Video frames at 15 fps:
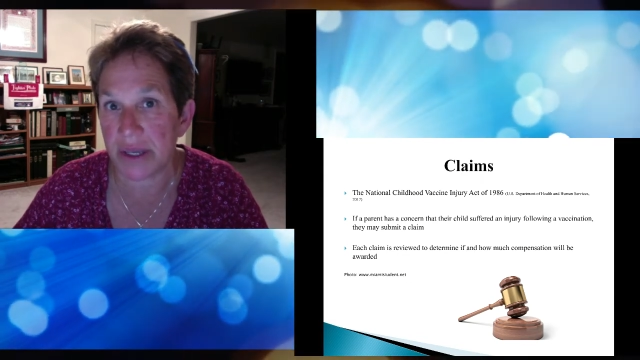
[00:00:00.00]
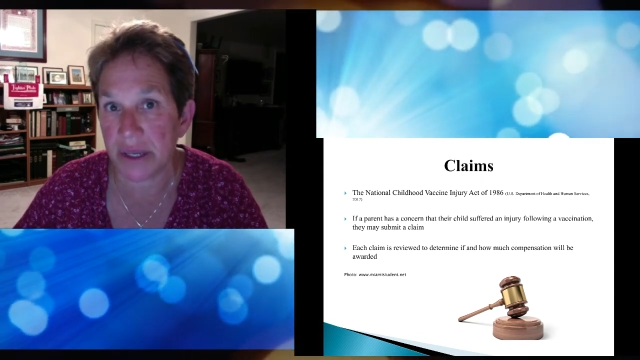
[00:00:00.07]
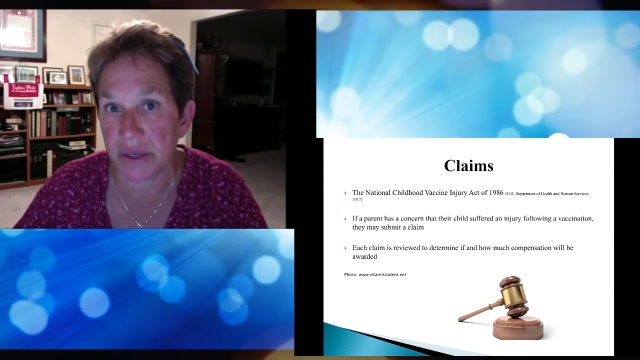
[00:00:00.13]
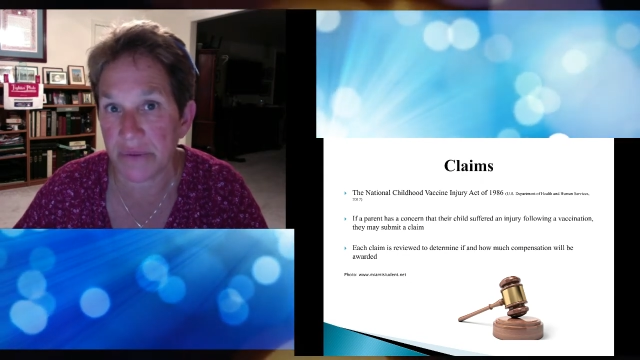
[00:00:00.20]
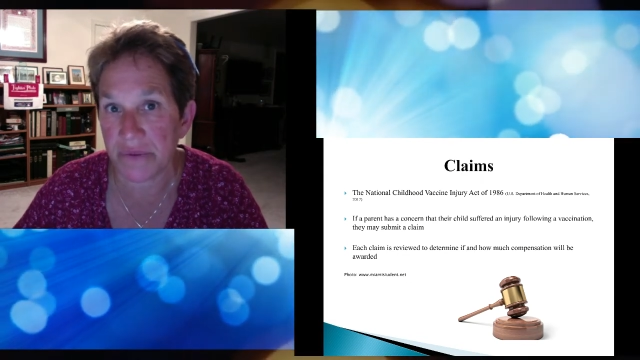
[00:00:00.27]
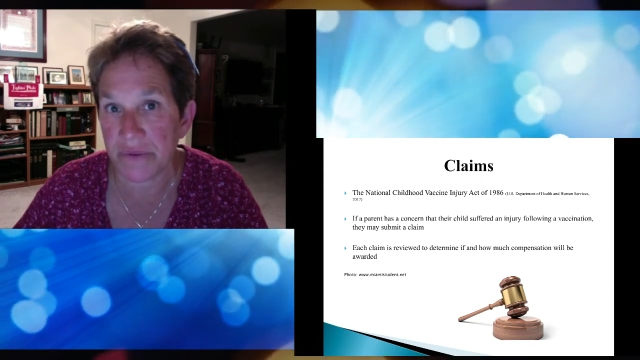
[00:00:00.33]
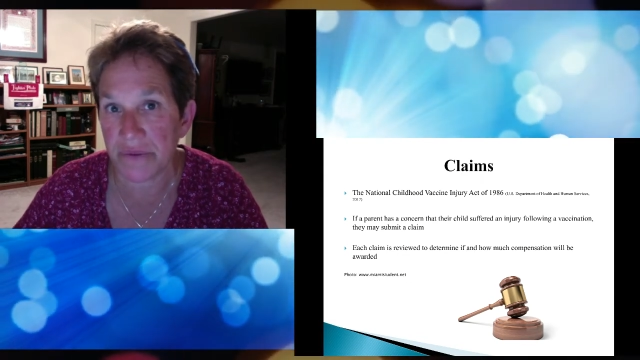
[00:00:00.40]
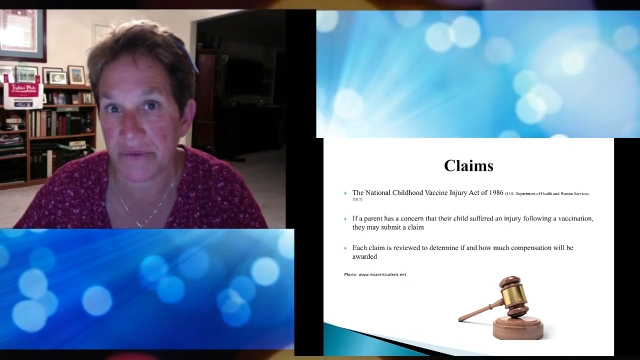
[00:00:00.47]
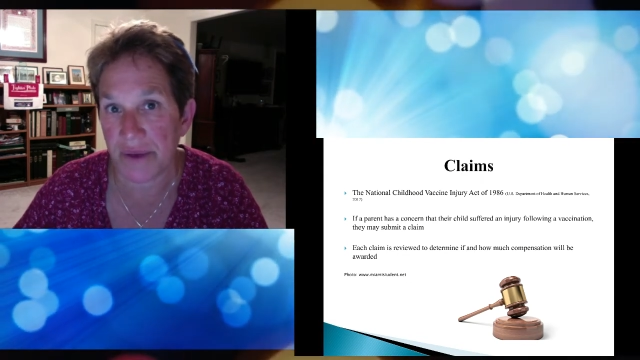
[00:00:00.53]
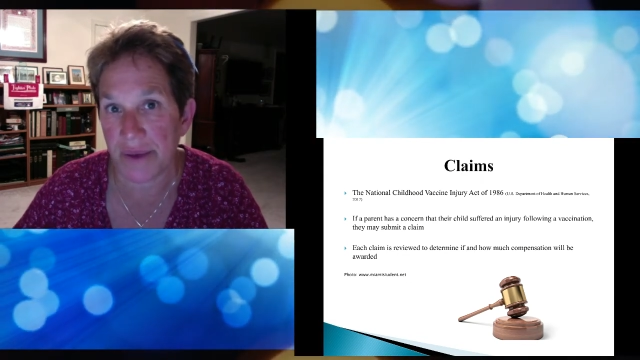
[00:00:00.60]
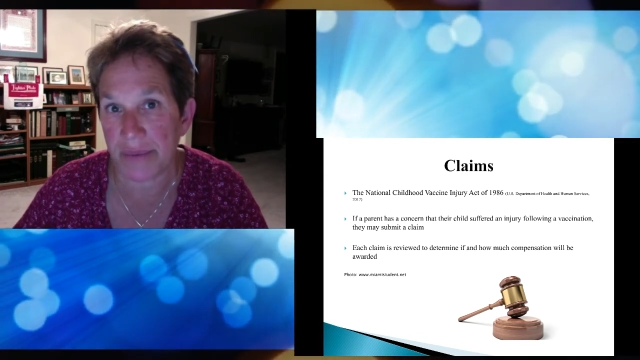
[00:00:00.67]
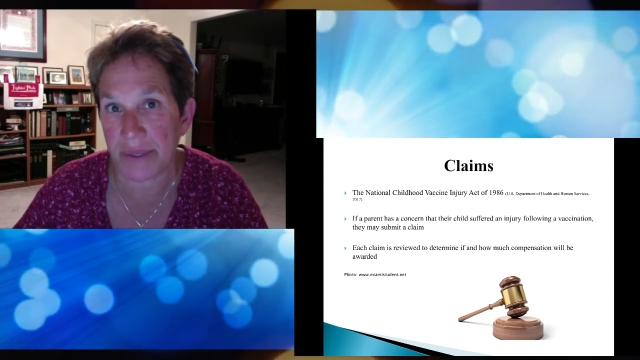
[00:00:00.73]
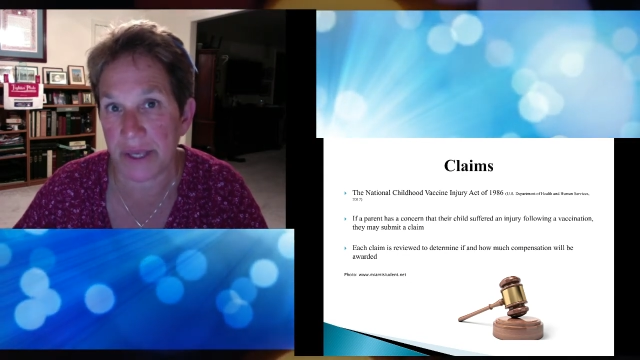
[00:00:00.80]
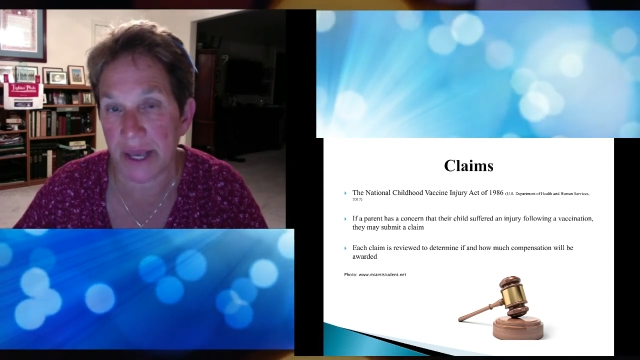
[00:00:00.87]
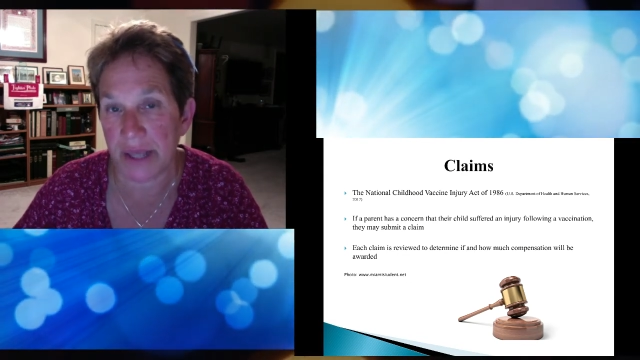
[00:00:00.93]
if the
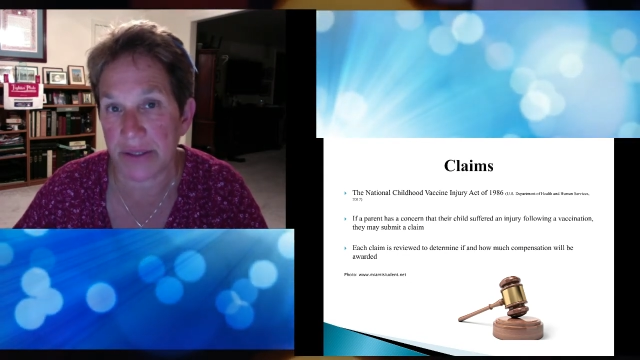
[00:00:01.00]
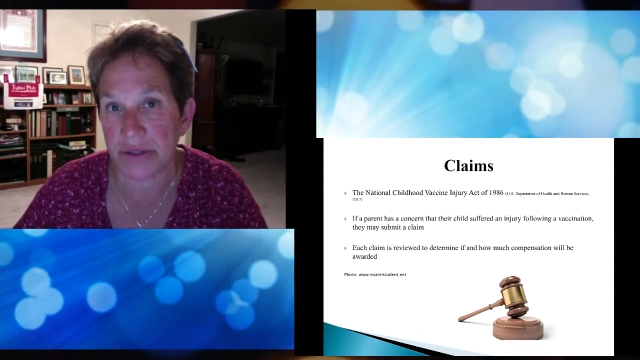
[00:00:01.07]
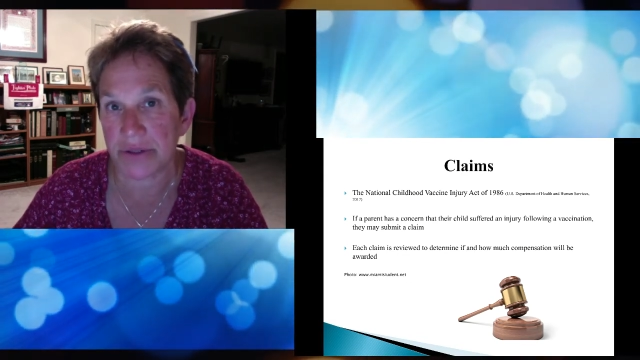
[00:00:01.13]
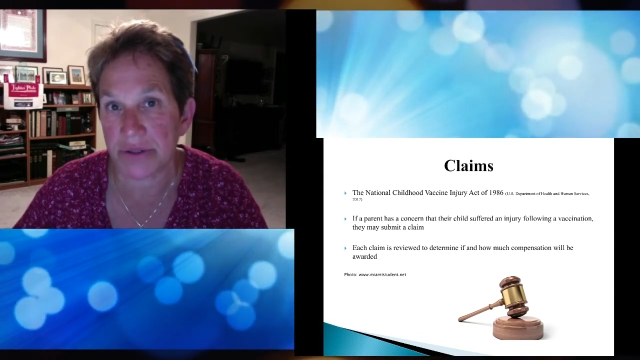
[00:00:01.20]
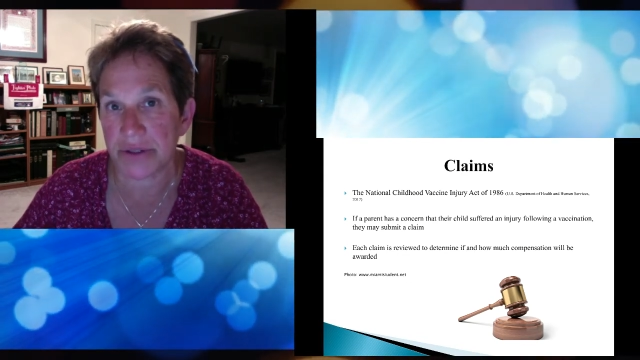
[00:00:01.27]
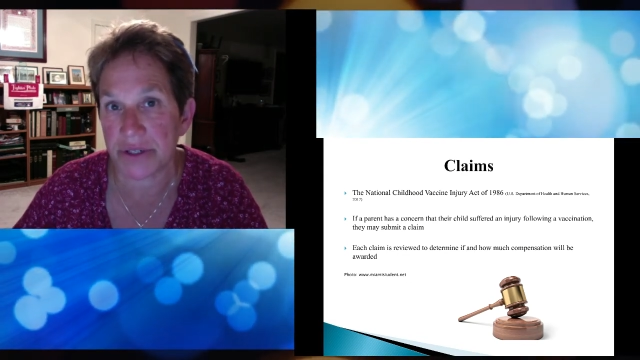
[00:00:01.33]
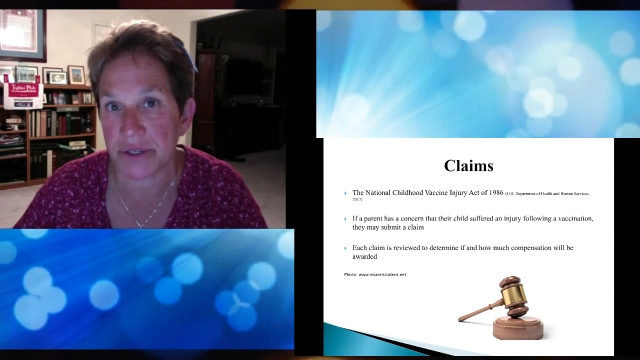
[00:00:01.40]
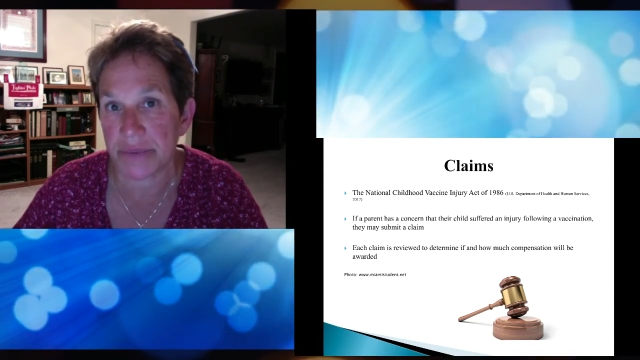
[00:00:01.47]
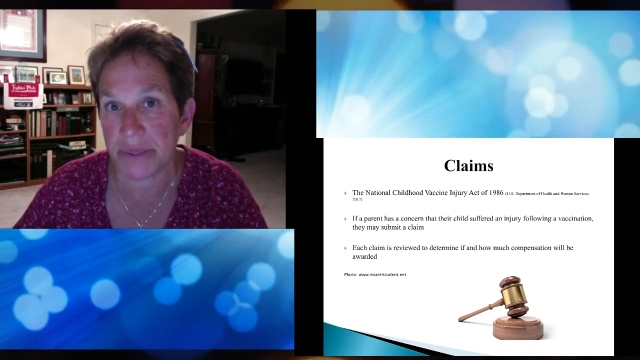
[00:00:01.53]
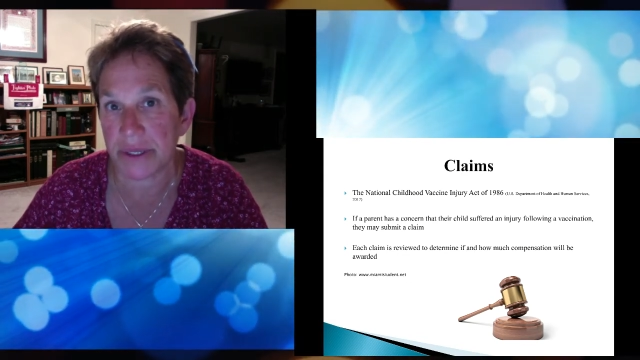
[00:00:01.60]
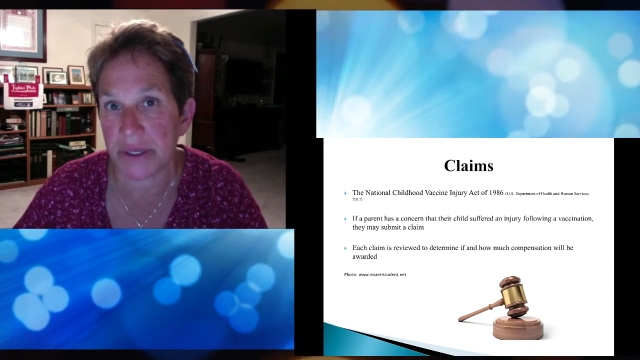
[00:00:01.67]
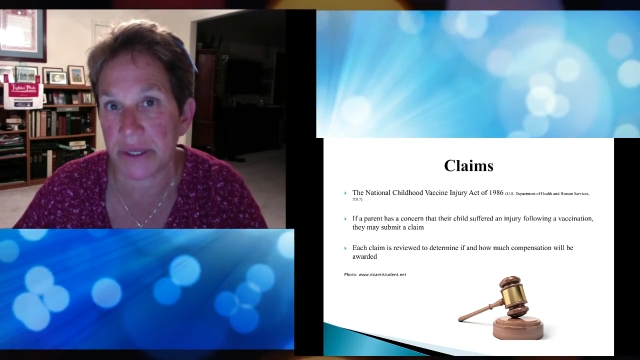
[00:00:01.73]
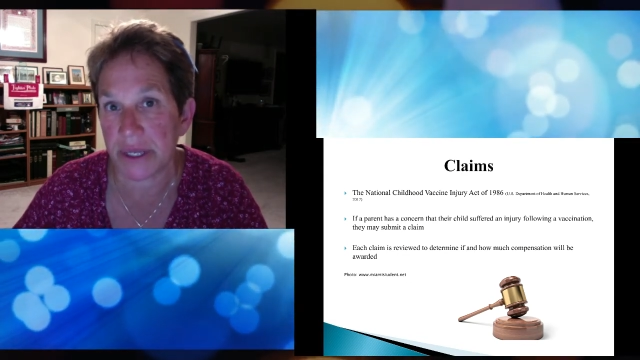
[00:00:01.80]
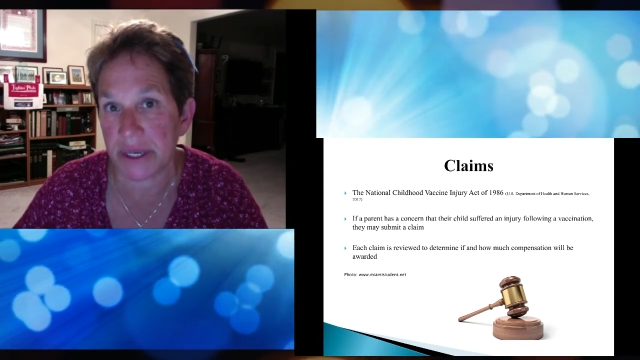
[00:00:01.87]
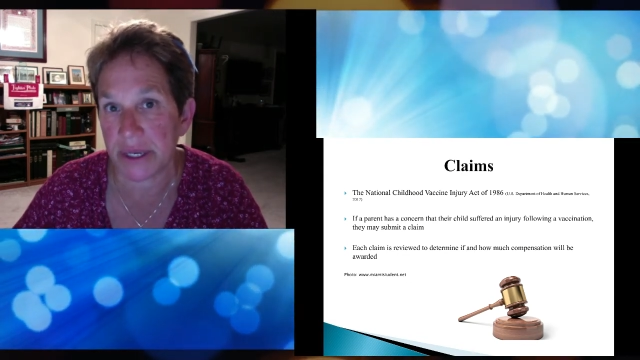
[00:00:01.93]
family has a
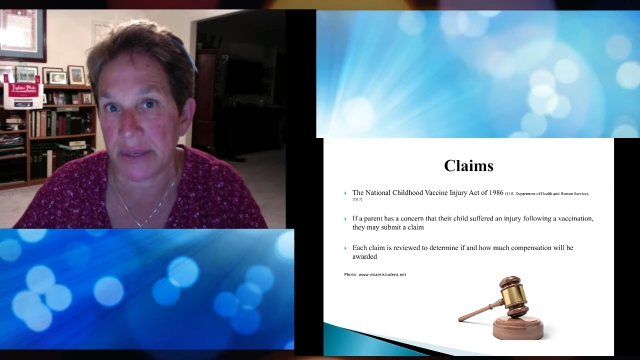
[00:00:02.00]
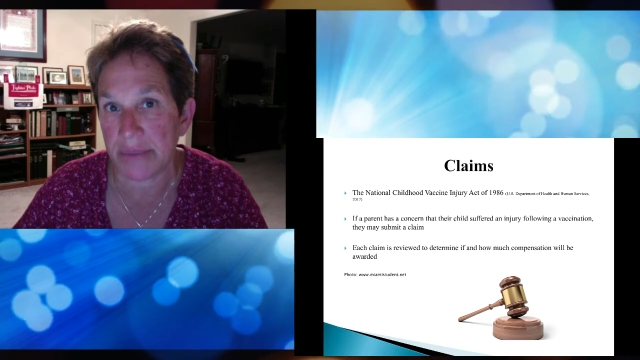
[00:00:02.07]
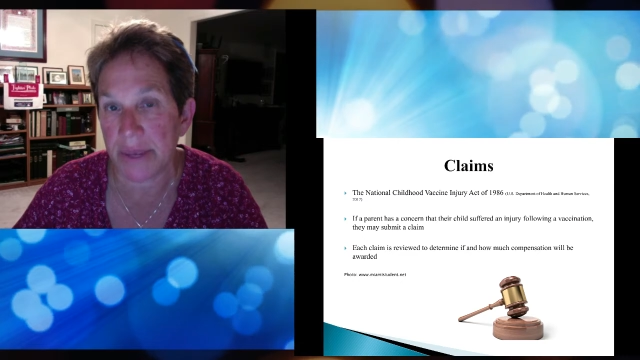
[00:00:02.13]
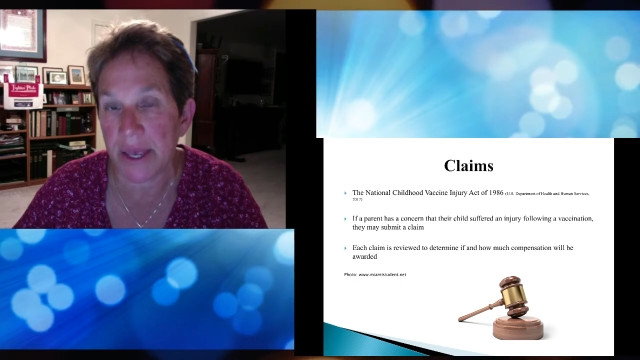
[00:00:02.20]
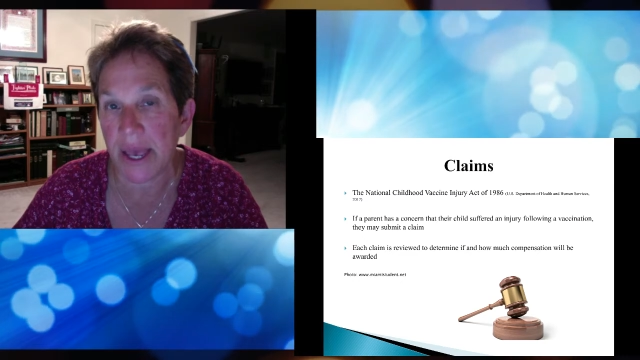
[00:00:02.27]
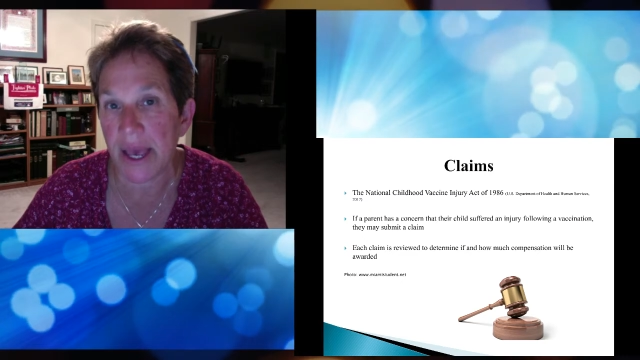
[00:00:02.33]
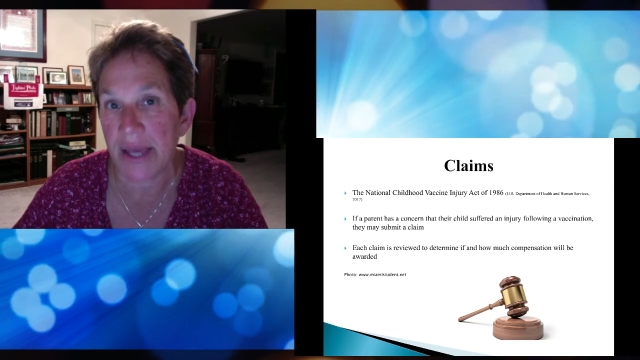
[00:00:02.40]
legitimate claim,